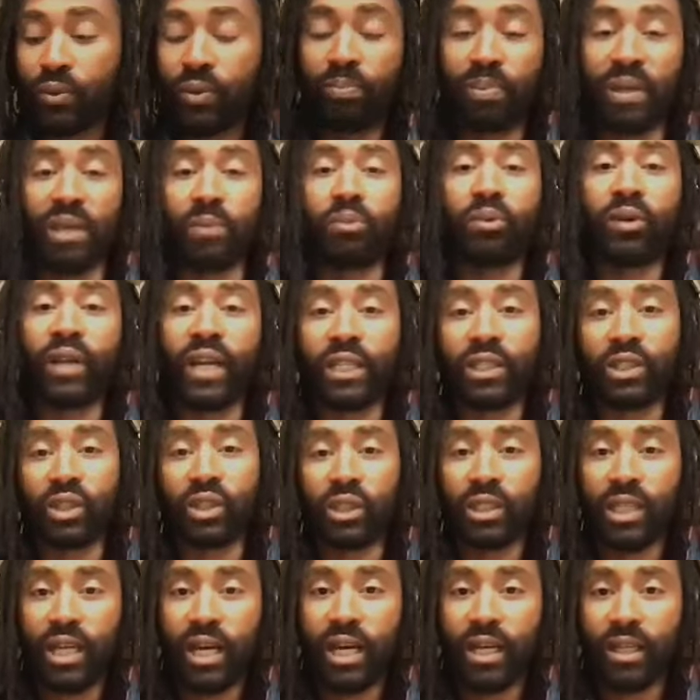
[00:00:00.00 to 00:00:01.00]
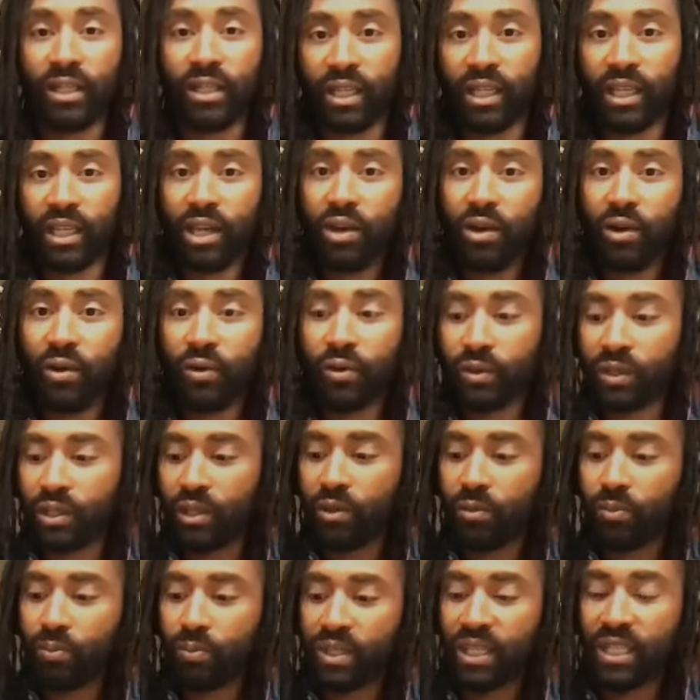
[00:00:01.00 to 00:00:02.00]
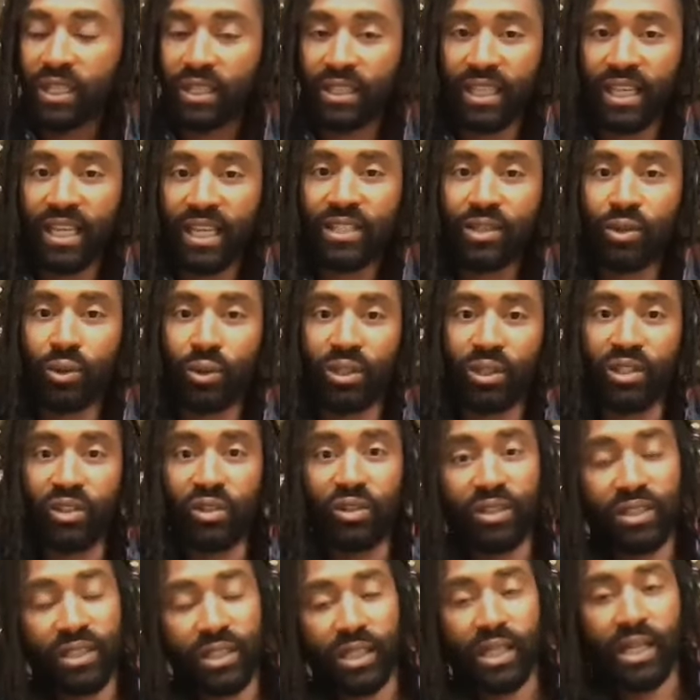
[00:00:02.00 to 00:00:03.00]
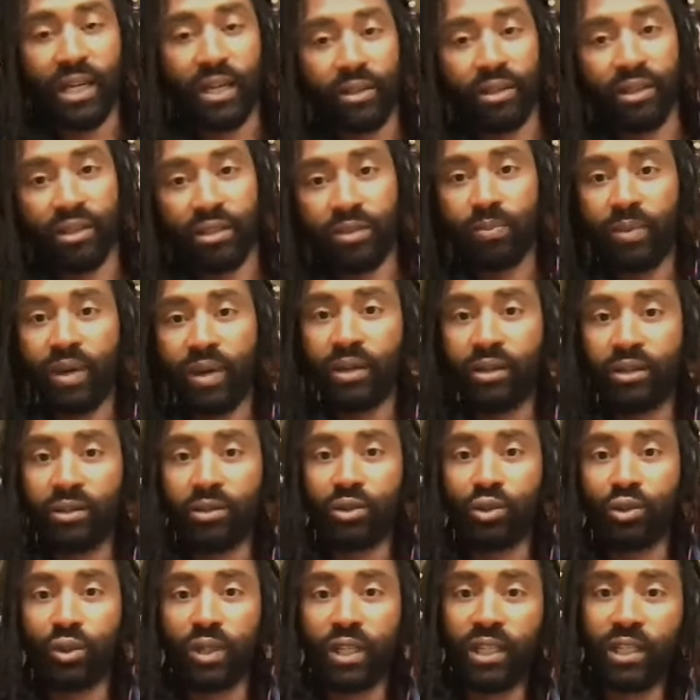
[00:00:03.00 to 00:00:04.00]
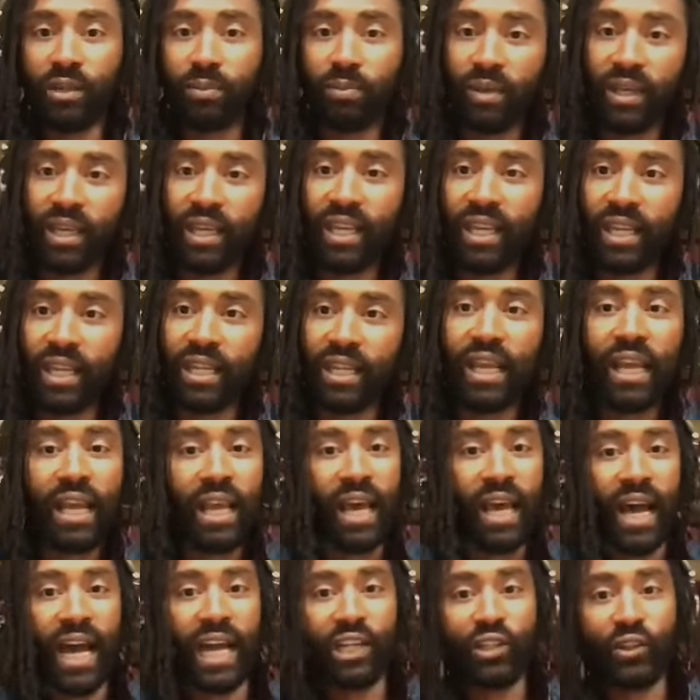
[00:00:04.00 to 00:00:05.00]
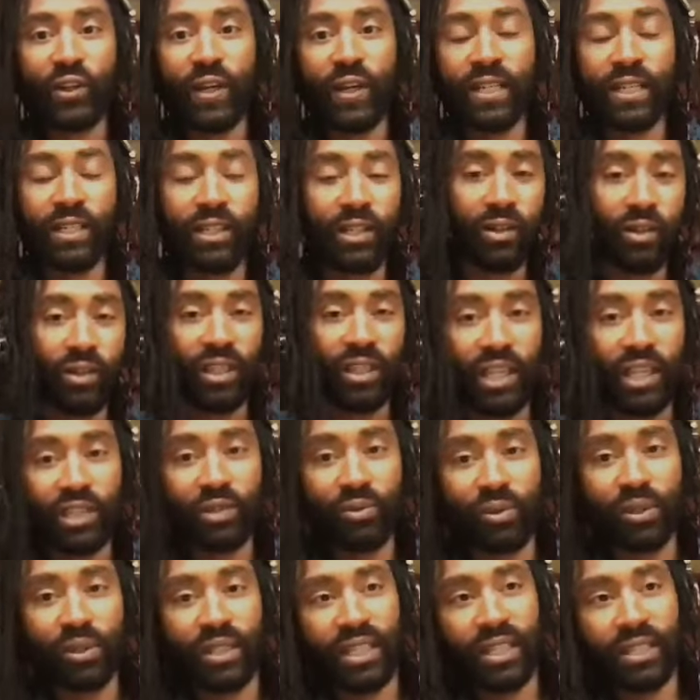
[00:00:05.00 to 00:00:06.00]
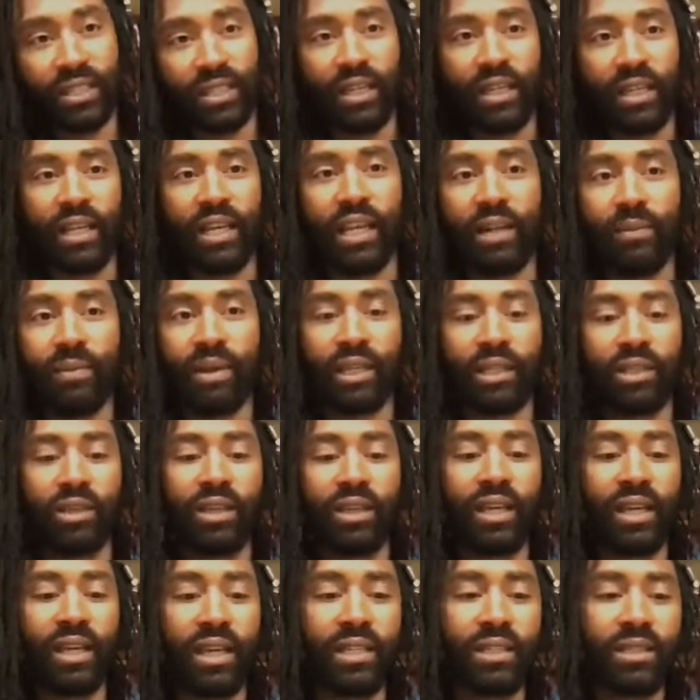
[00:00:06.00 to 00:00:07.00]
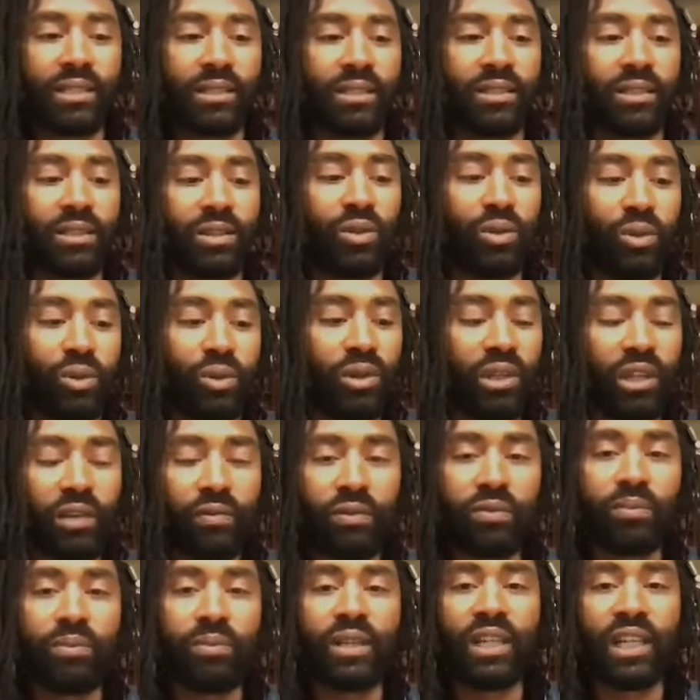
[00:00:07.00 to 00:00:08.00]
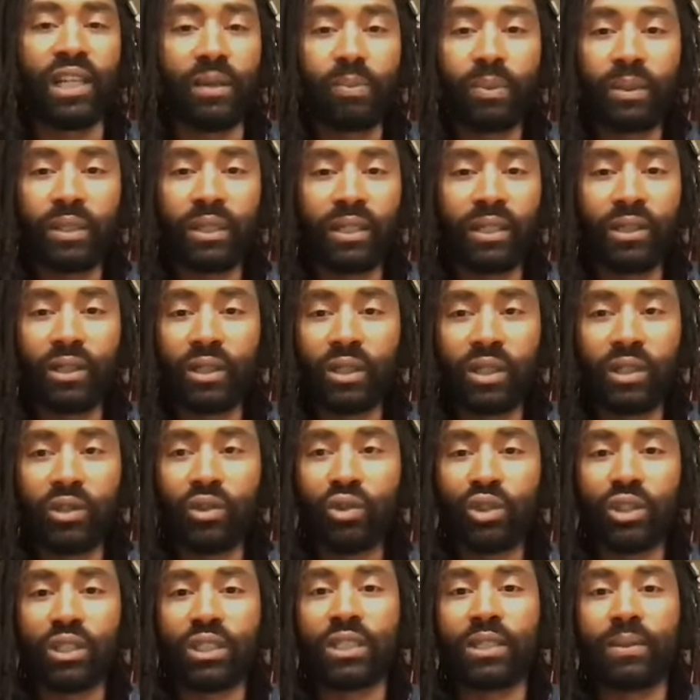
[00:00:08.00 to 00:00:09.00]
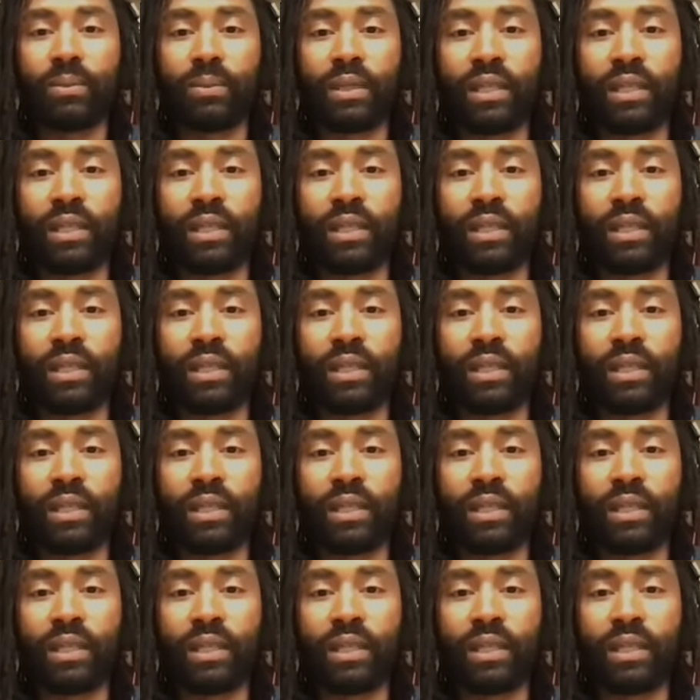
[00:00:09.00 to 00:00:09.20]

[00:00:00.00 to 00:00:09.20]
people actually talk like, "Oh, you did this," or "Did you see how this model treated me? And I tried to do this with this." I'm like, you guys, do you even meet up in here or do you just